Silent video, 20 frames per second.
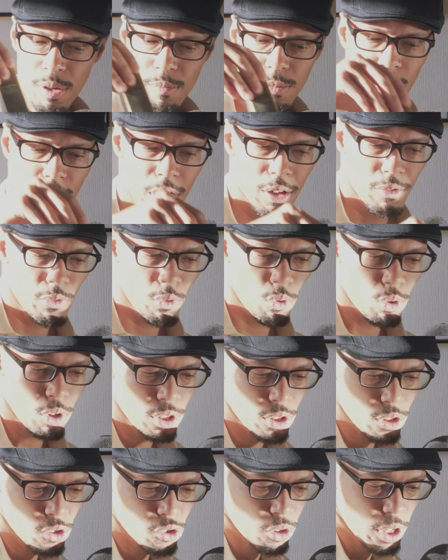I'm looking
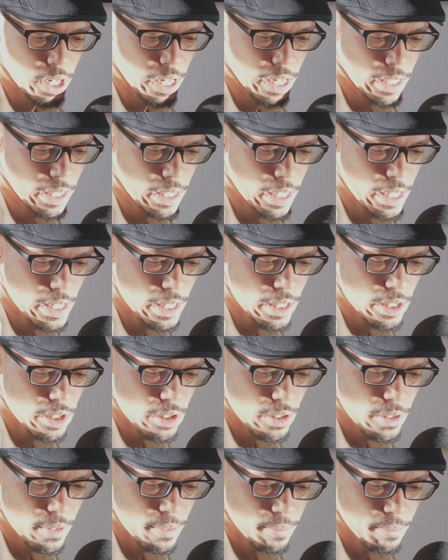forward to trying
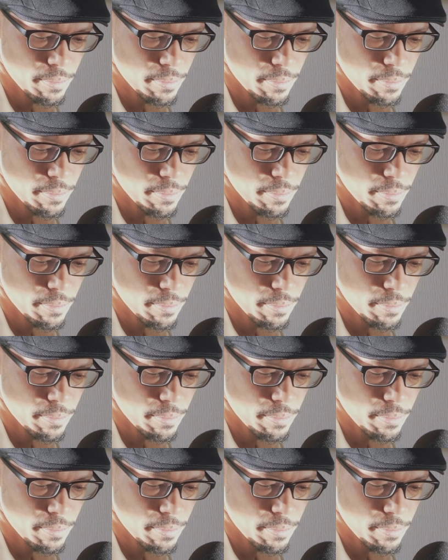these.